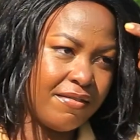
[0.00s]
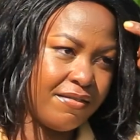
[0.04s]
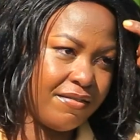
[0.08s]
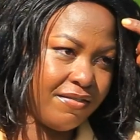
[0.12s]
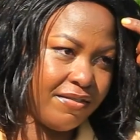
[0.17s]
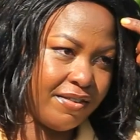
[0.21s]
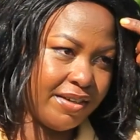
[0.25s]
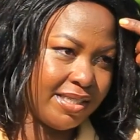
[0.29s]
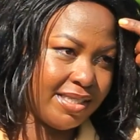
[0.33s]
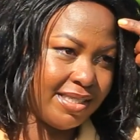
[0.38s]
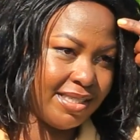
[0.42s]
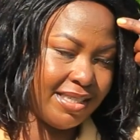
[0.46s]

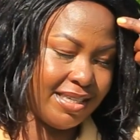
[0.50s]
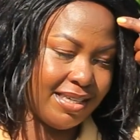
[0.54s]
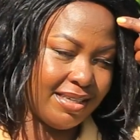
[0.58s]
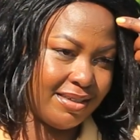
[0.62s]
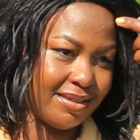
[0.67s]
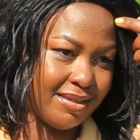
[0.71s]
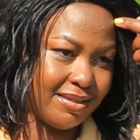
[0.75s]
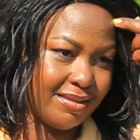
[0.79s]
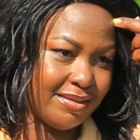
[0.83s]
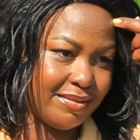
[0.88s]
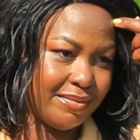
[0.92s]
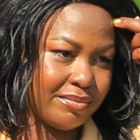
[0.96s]
fit
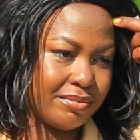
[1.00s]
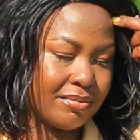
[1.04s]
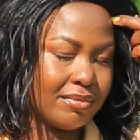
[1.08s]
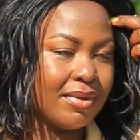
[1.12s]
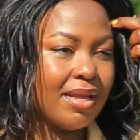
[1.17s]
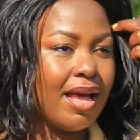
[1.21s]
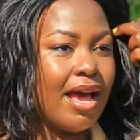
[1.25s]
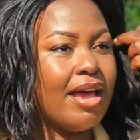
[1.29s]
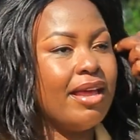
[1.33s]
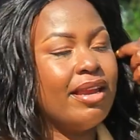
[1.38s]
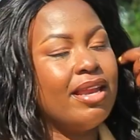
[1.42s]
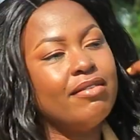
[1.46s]
in.
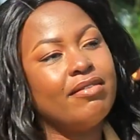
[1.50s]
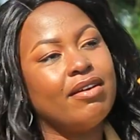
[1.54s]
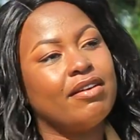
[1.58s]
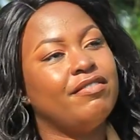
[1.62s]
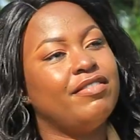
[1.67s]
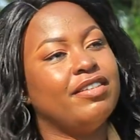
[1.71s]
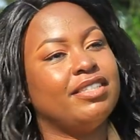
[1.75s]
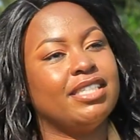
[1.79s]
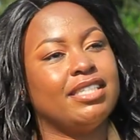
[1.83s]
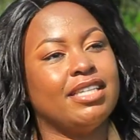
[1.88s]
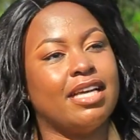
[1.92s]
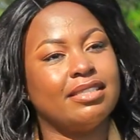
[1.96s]
I never
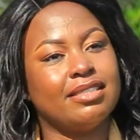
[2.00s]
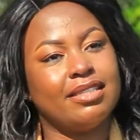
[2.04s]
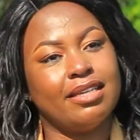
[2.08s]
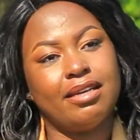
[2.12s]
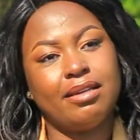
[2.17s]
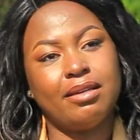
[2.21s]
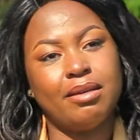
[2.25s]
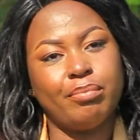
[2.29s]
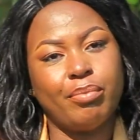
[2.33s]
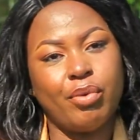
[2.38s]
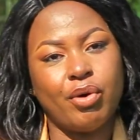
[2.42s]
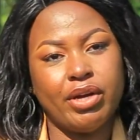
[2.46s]
fit in at
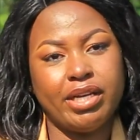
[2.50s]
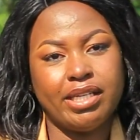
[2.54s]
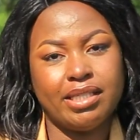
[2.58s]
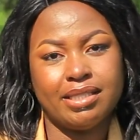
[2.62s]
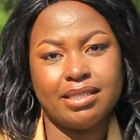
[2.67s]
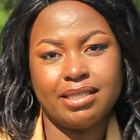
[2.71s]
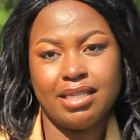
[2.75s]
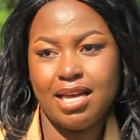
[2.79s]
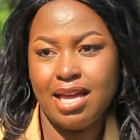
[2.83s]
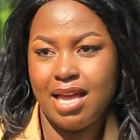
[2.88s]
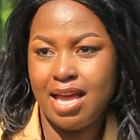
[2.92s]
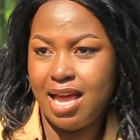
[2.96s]
any
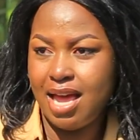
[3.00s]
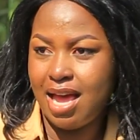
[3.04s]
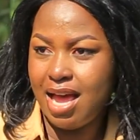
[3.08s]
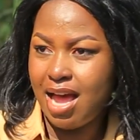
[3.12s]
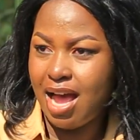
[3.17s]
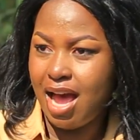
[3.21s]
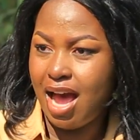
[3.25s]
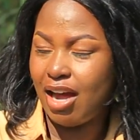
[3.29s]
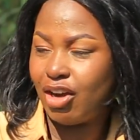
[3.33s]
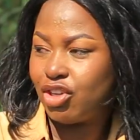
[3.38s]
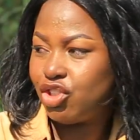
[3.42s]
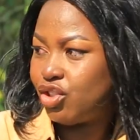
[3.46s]
point.
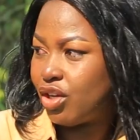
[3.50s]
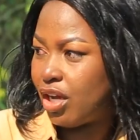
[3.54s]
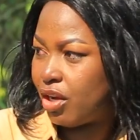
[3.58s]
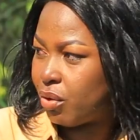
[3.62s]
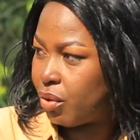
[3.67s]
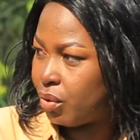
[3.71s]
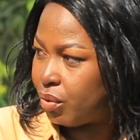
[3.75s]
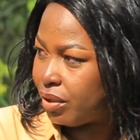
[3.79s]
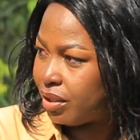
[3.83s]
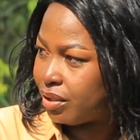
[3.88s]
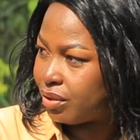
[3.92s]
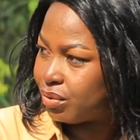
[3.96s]

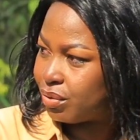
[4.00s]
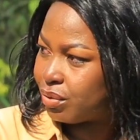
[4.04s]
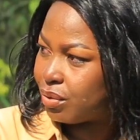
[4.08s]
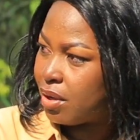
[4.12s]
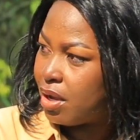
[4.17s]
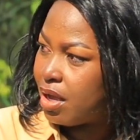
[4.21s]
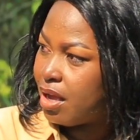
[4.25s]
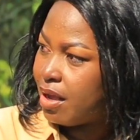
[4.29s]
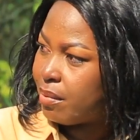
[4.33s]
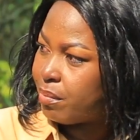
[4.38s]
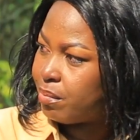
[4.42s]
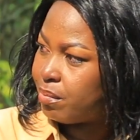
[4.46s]
Actually,
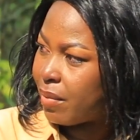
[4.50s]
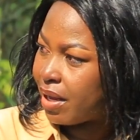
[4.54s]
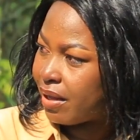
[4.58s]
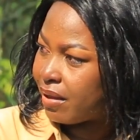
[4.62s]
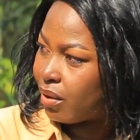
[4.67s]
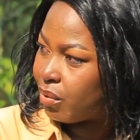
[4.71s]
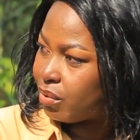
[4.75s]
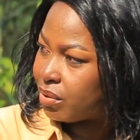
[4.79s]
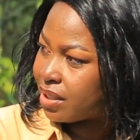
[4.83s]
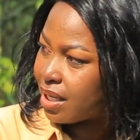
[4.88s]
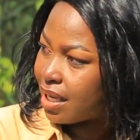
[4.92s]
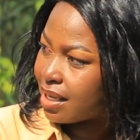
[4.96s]
they
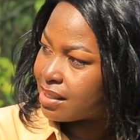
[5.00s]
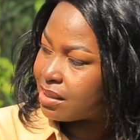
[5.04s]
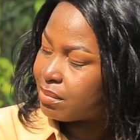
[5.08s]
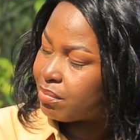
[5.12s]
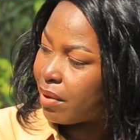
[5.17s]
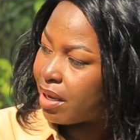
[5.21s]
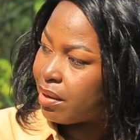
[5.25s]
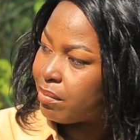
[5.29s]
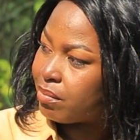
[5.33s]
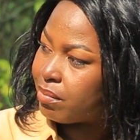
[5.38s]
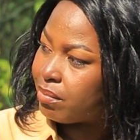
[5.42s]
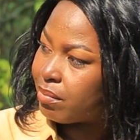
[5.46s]
would ask
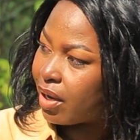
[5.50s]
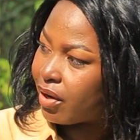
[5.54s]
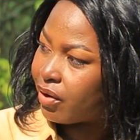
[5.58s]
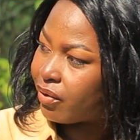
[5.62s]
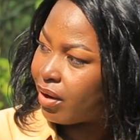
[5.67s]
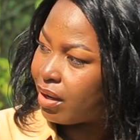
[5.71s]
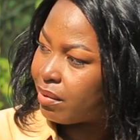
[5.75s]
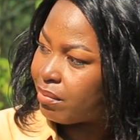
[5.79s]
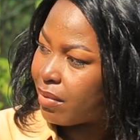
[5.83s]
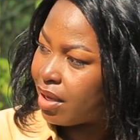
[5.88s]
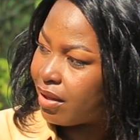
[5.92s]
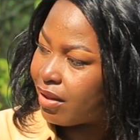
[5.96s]
my
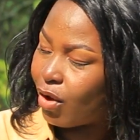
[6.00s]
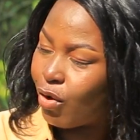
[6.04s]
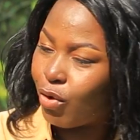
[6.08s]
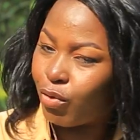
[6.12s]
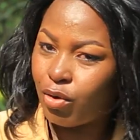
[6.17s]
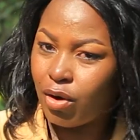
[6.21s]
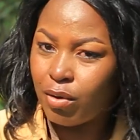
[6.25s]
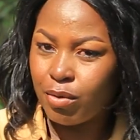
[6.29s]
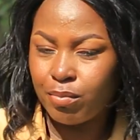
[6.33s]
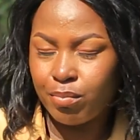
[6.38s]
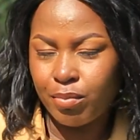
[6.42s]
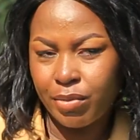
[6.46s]
grandmother,
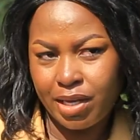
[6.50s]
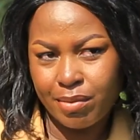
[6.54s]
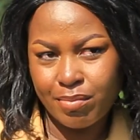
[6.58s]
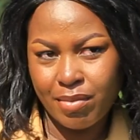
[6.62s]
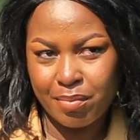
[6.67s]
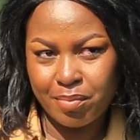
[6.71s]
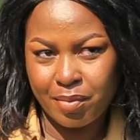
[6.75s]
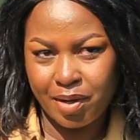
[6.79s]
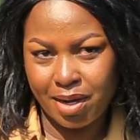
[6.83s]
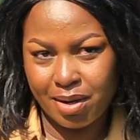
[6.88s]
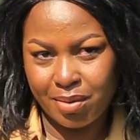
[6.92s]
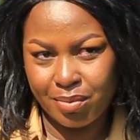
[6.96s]
"Ogo muhima
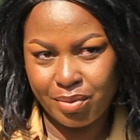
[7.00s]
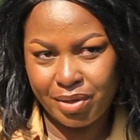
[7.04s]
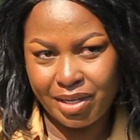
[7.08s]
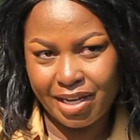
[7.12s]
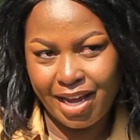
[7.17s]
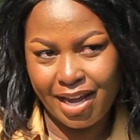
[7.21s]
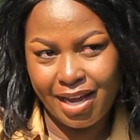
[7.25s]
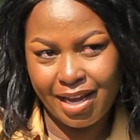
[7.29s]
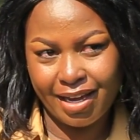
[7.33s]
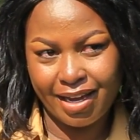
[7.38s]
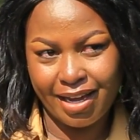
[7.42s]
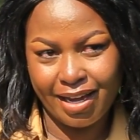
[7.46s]

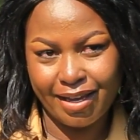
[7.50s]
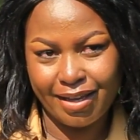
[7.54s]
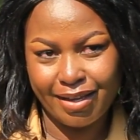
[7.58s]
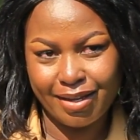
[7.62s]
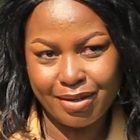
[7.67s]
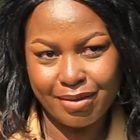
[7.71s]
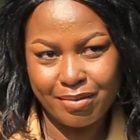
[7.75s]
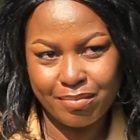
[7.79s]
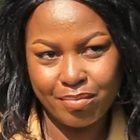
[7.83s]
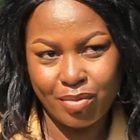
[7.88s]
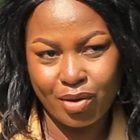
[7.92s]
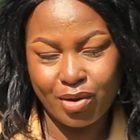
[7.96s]
mkamwihankai,"
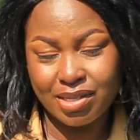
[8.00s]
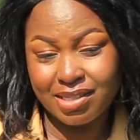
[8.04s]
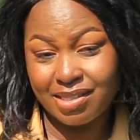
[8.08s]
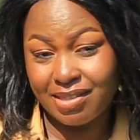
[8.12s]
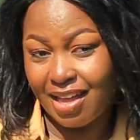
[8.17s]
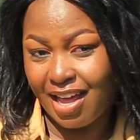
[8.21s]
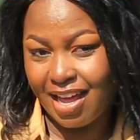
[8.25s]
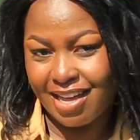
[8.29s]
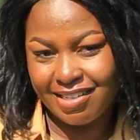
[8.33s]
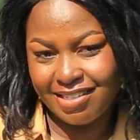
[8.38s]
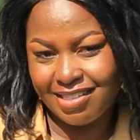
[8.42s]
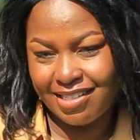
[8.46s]
because
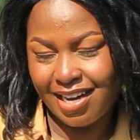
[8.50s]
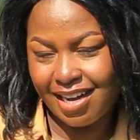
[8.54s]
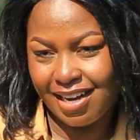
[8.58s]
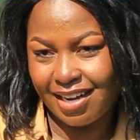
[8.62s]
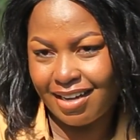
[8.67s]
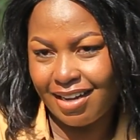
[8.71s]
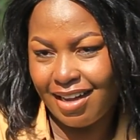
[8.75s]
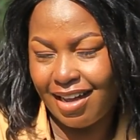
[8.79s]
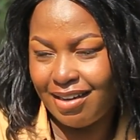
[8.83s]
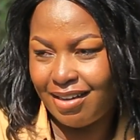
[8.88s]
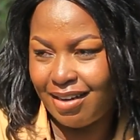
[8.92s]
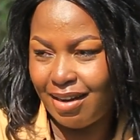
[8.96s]
they are
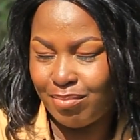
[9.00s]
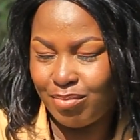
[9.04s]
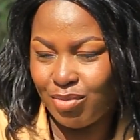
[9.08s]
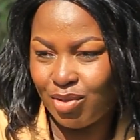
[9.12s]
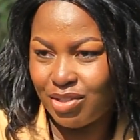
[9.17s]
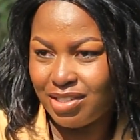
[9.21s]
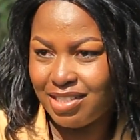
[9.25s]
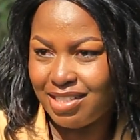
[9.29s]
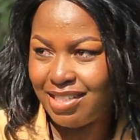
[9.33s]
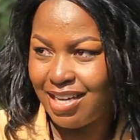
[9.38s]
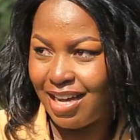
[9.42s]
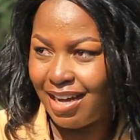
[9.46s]
dark and I'm
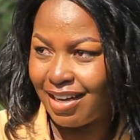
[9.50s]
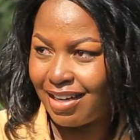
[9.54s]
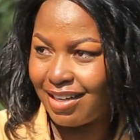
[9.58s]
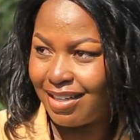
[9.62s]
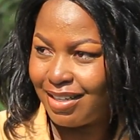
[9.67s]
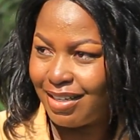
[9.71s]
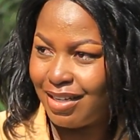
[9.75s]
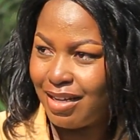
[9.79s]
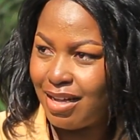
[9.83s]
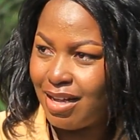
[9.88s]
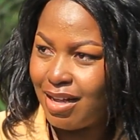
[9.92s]
not dark.